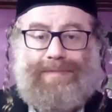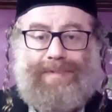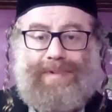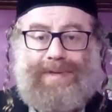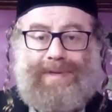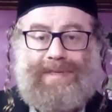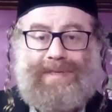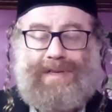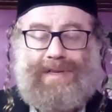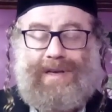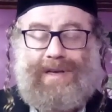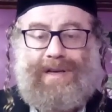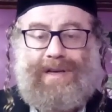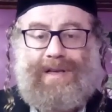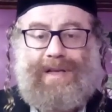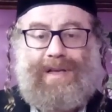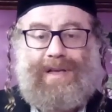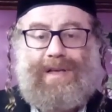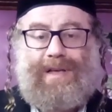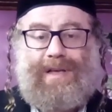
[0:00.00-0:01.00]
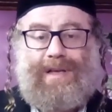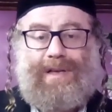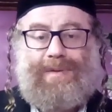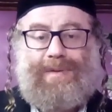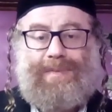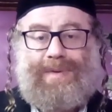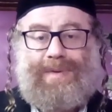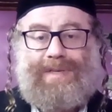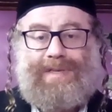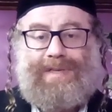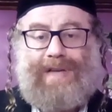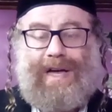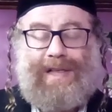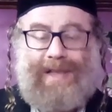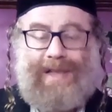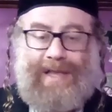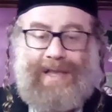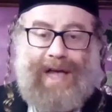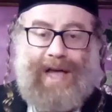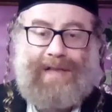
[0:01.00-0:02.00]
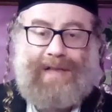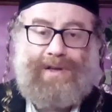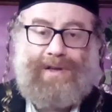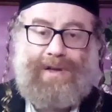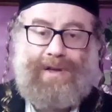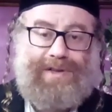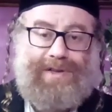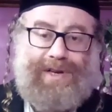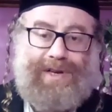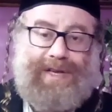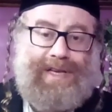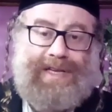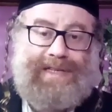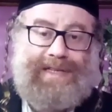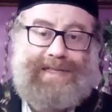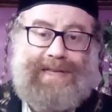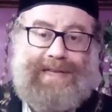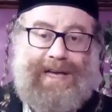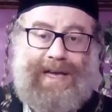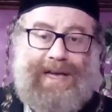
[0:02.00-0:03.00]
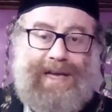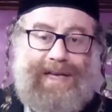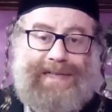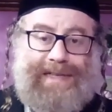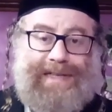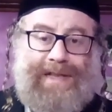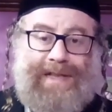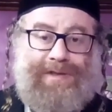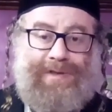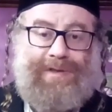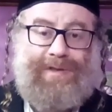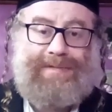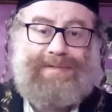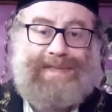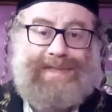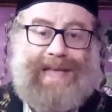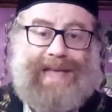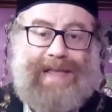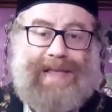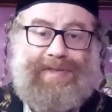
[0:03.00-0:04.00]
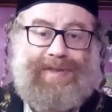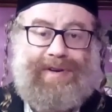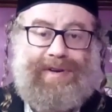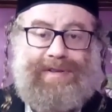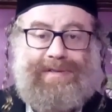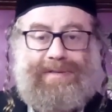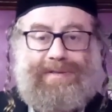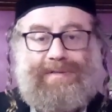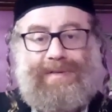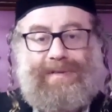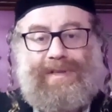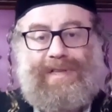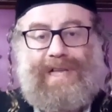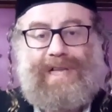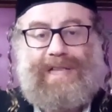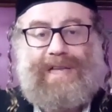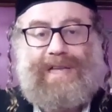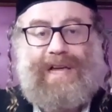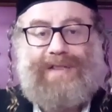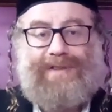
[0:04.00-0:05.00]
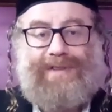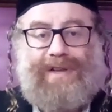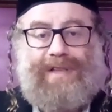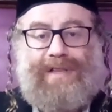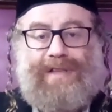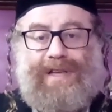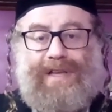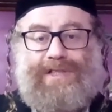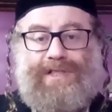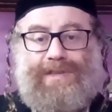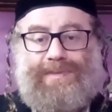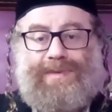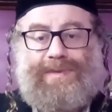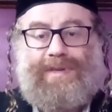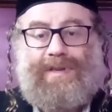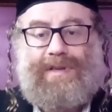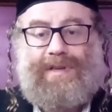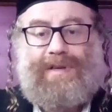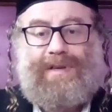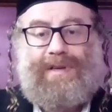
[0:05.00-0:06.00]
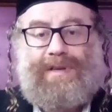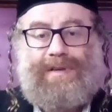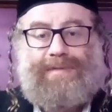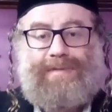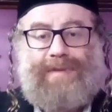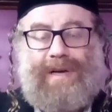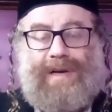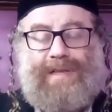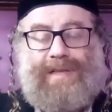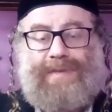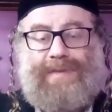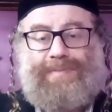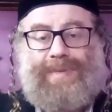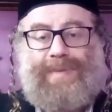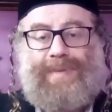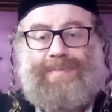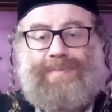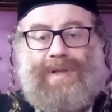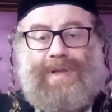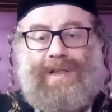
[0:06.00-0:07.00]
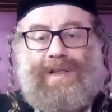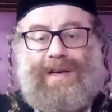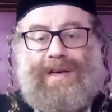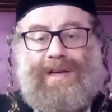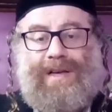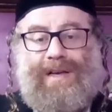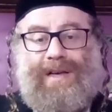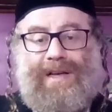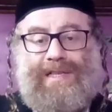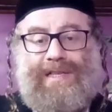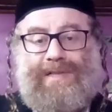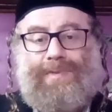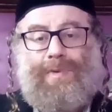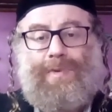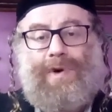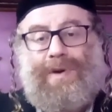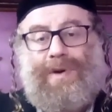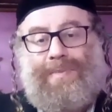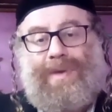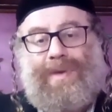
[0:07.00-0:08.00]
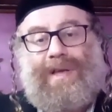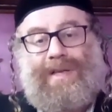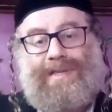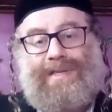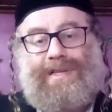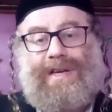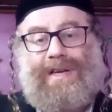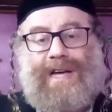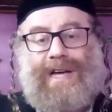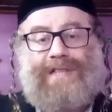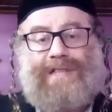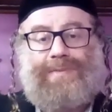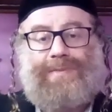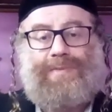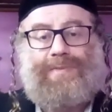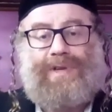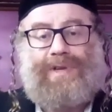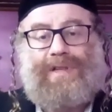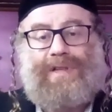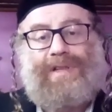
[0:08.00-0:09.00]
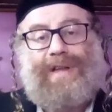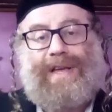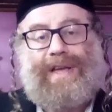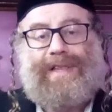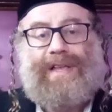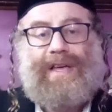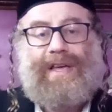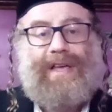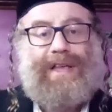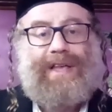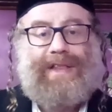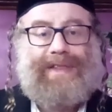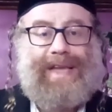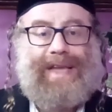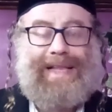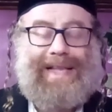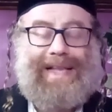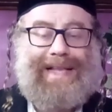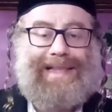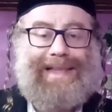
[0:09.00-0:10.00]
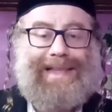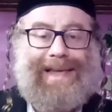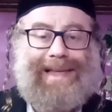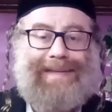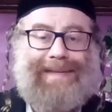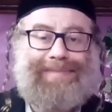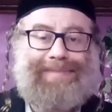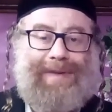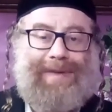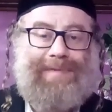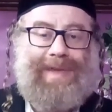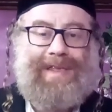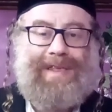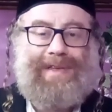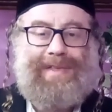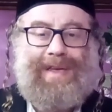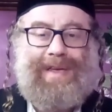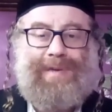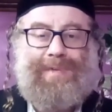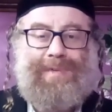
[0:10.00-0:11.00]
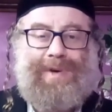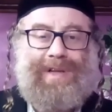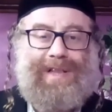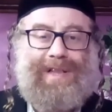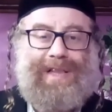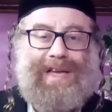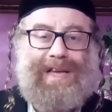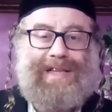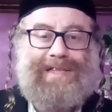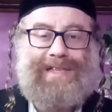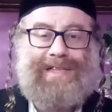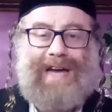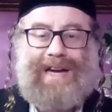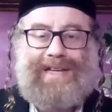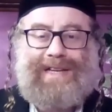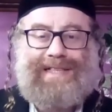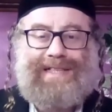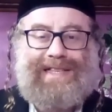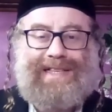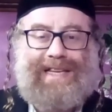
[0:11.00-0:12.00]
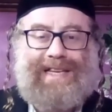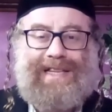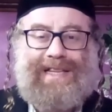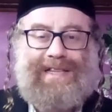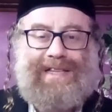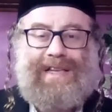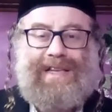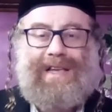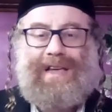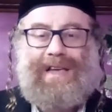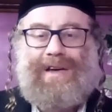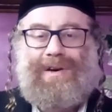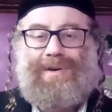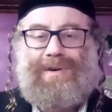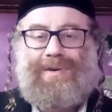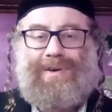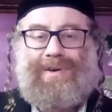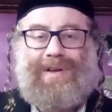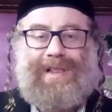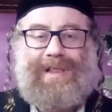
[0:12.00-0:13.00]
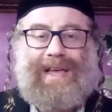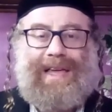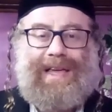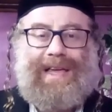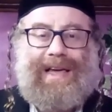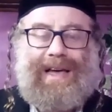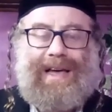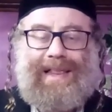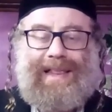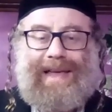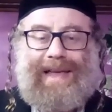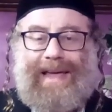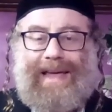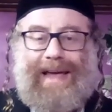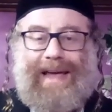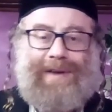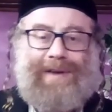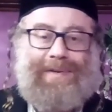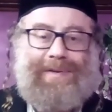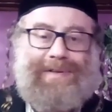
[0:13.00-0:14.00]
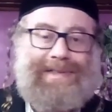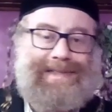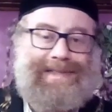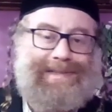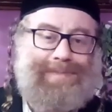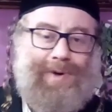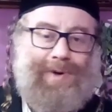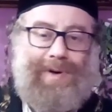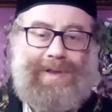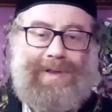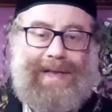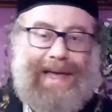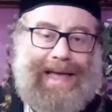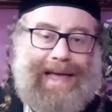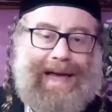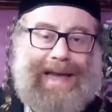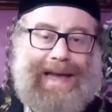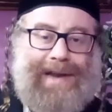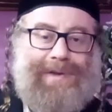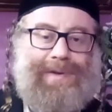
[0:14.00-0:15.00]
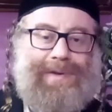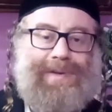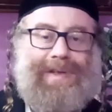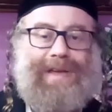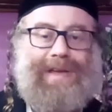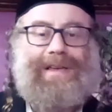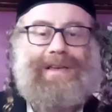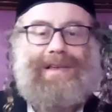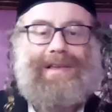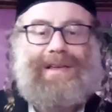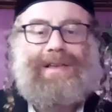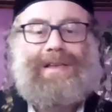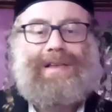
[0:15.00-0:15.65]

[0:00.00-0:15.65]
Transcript: With uh, with ad adultery is uh, is a standard in that country, in Egypt, right? And people uh, swarmy, as Rashi put it, right? They're not like, whether they were like dark skin or like uh, like I don't know, small, like I don't know, like